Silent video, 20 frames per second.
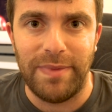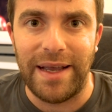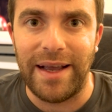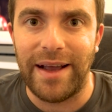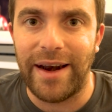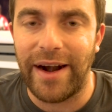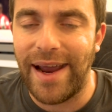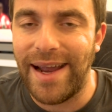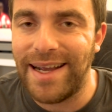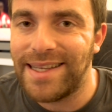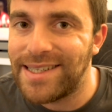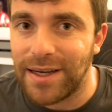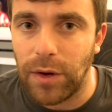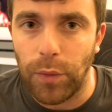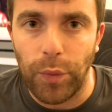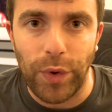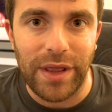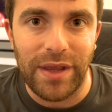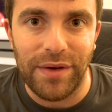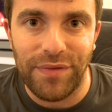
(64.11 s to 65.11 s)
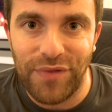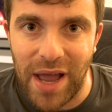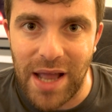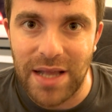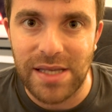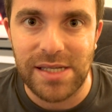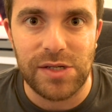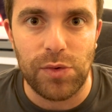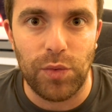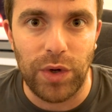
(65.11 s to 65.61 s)
been great, with the
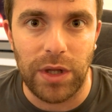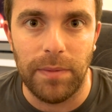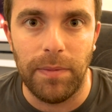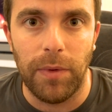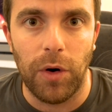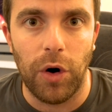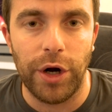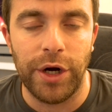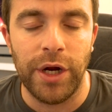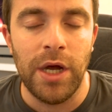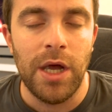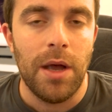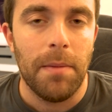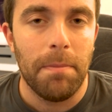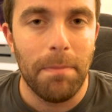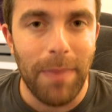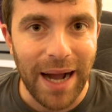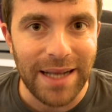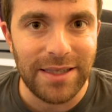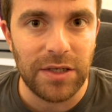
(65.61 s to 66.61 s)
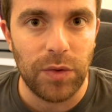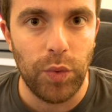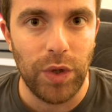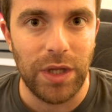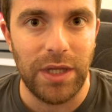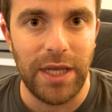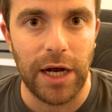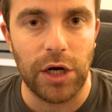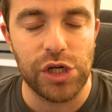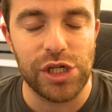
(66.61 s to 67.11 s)
fans, with the board. But
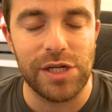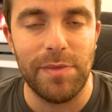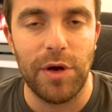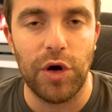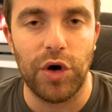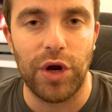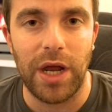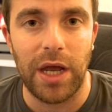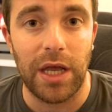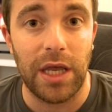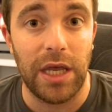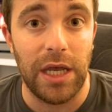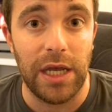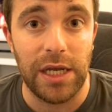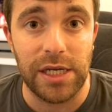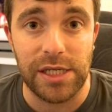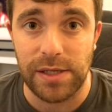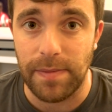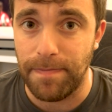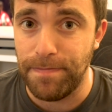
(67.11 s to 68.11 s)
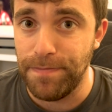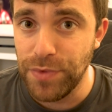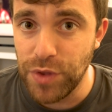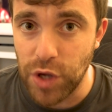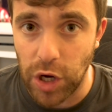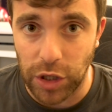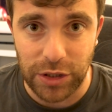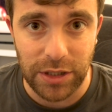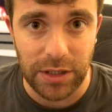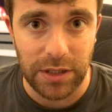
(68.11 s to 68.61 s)
with Diego Simeone, he's
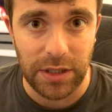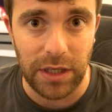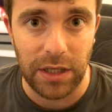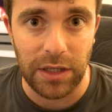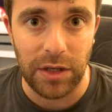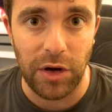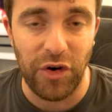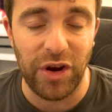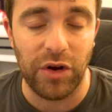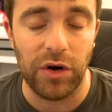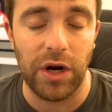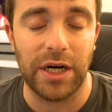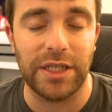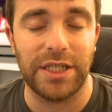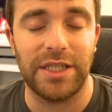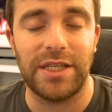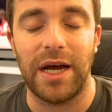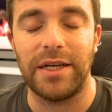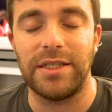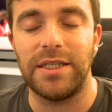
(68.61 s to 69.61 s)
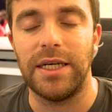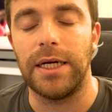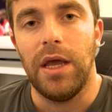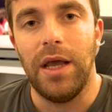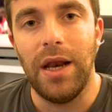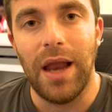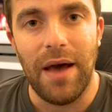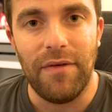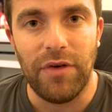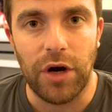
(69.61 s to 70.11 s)
not in the regular starting
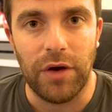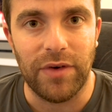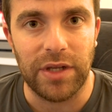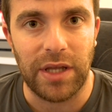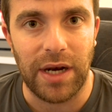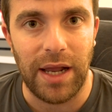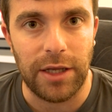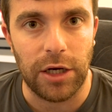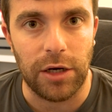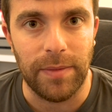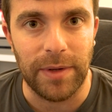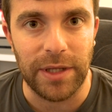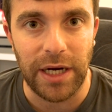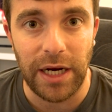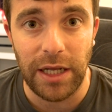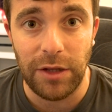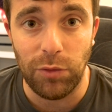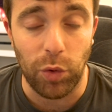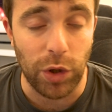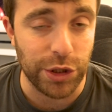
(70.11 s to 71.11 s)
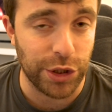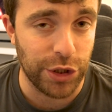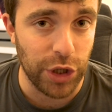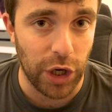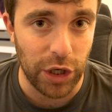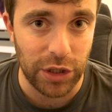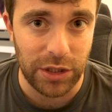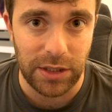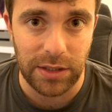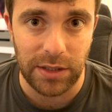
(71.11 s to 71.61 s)
11 of Atletico Madrid. Was
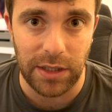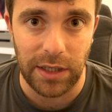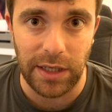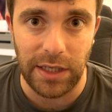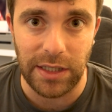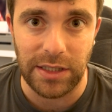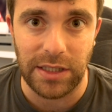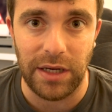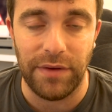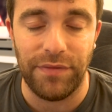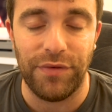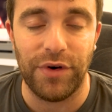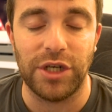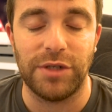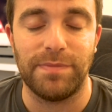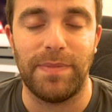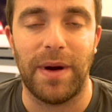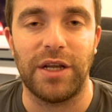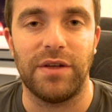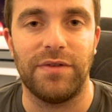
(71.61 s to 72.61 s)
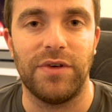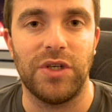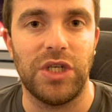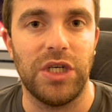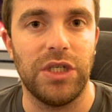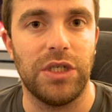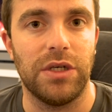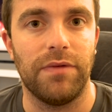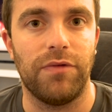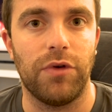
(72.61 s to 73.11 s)
not an easy first part of the
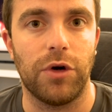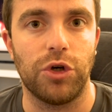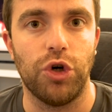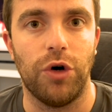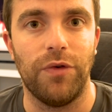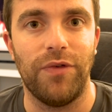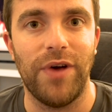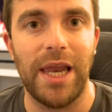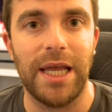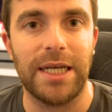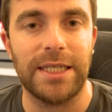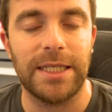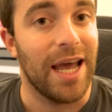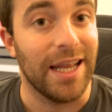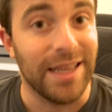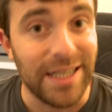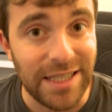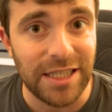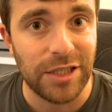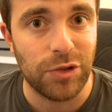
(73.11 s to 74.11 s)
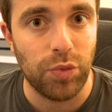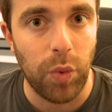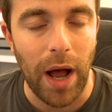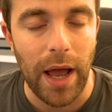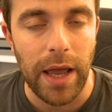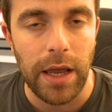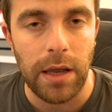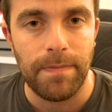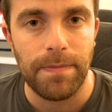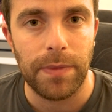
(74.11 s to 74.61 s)
season for João Félix, and this is
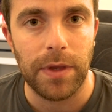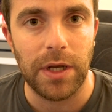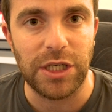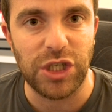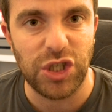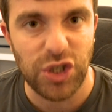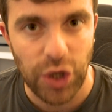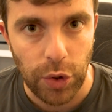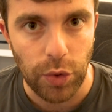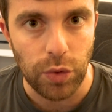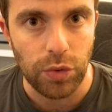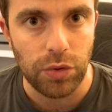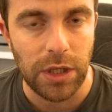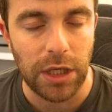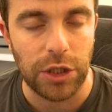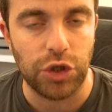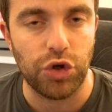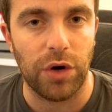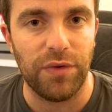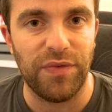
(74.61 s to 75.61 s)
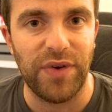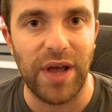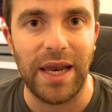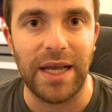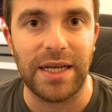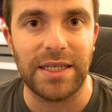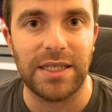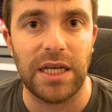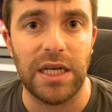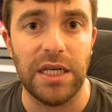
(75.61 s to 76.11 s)
why it's true that João
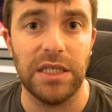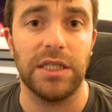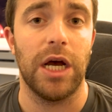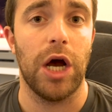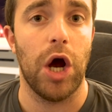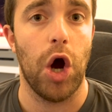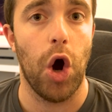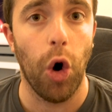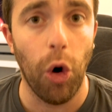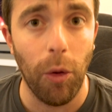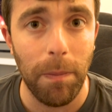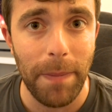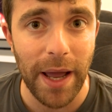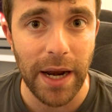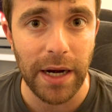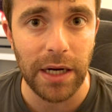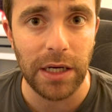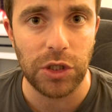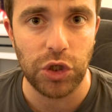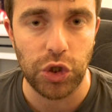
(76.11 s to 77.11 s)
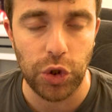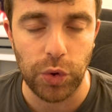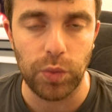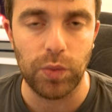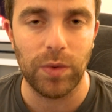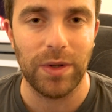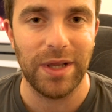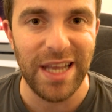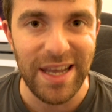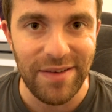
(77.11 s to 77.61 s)
Félix is open to
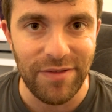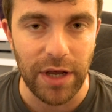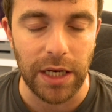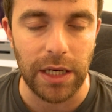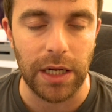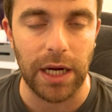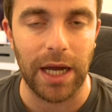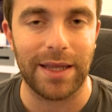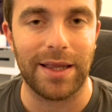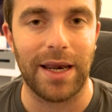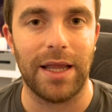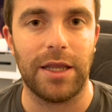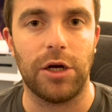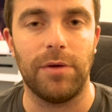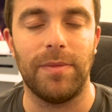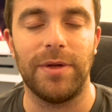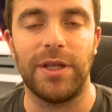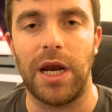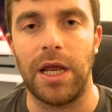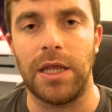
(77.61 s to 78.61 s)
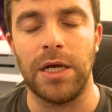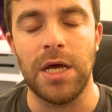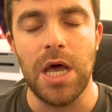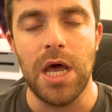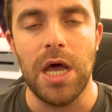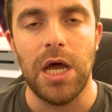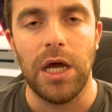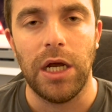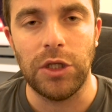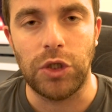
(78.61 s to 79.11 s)
leaving Atletico Madrid
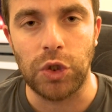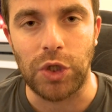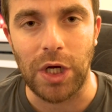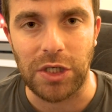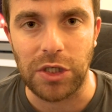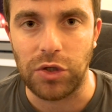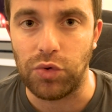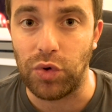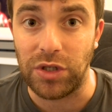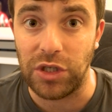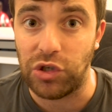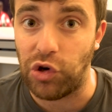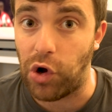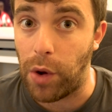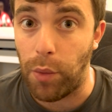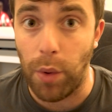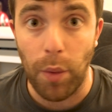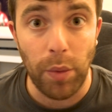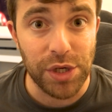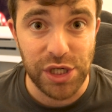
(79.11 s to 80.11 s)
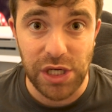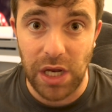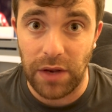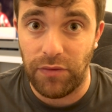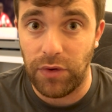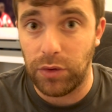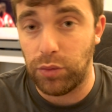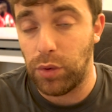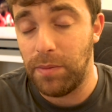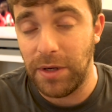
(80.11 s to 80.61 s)
in 2023. We will see
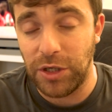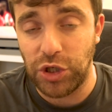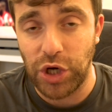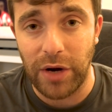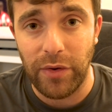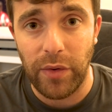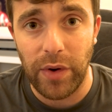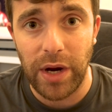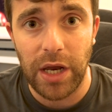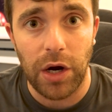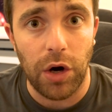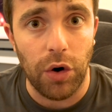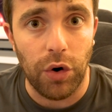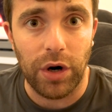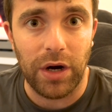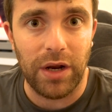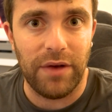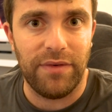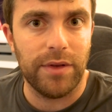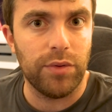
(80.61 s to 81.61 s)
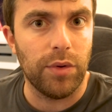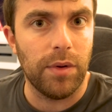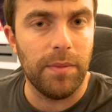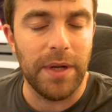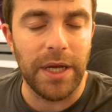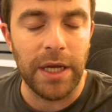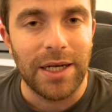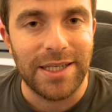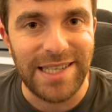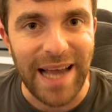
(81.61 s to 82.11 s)
if it will be January or if it will
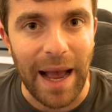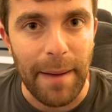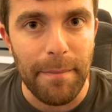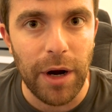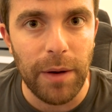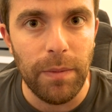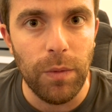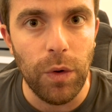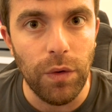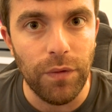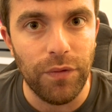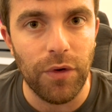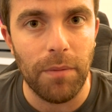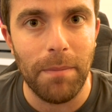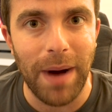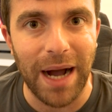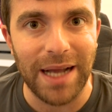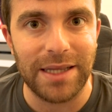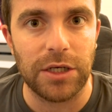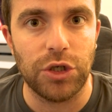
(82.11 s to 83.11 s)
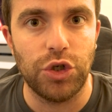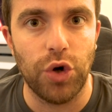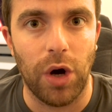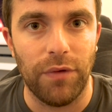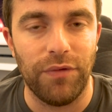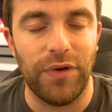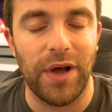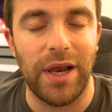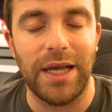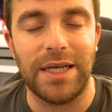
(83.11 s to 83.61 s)
be summer move, but
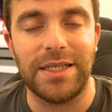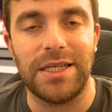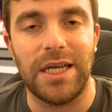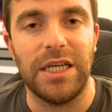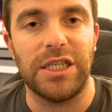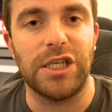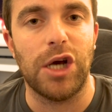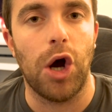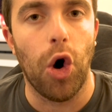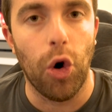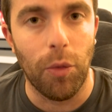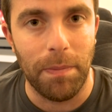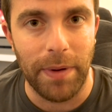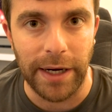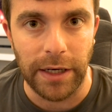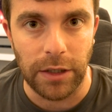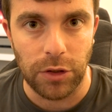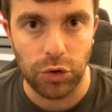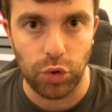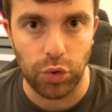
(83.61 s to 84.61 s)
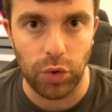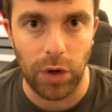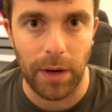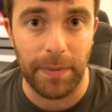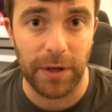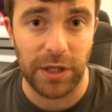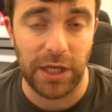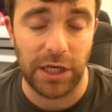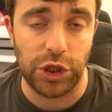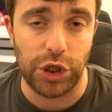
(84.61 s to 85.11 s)
João Félix is open to a
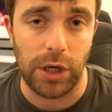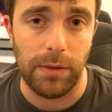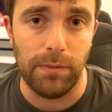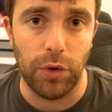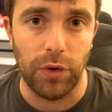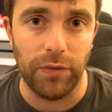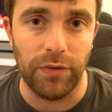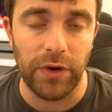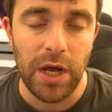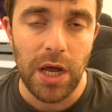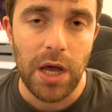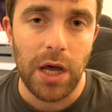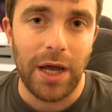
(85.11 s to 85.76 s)
potential move.